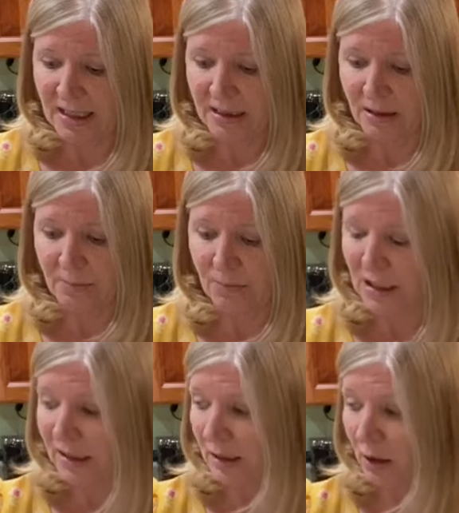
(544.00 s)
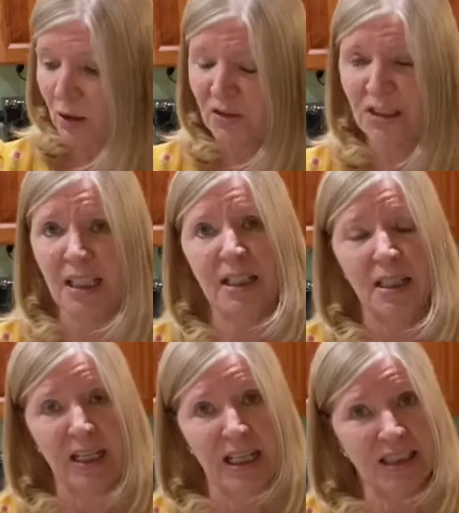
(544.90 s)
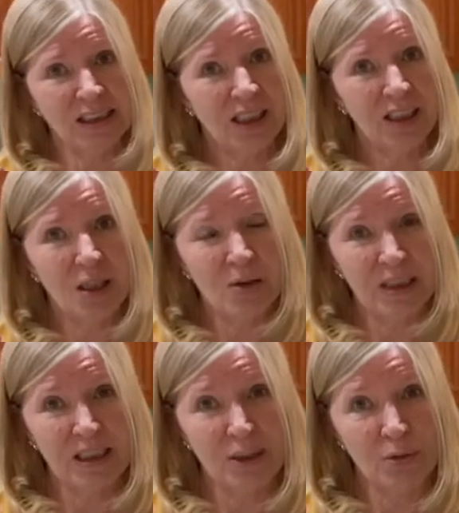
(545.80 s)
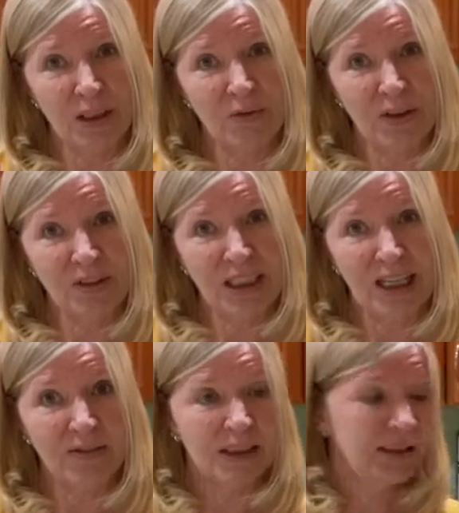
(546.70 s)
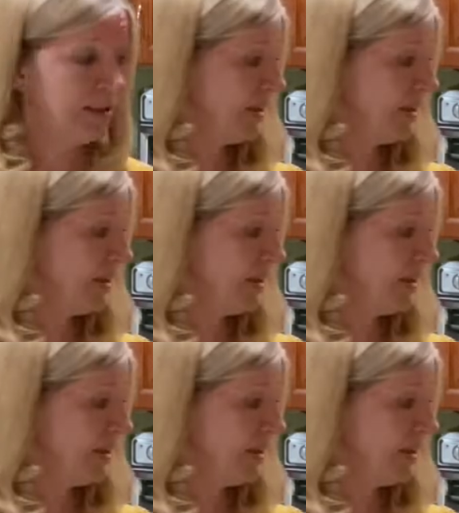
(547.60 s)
8 mini loaves. It's going to go in a 350 oven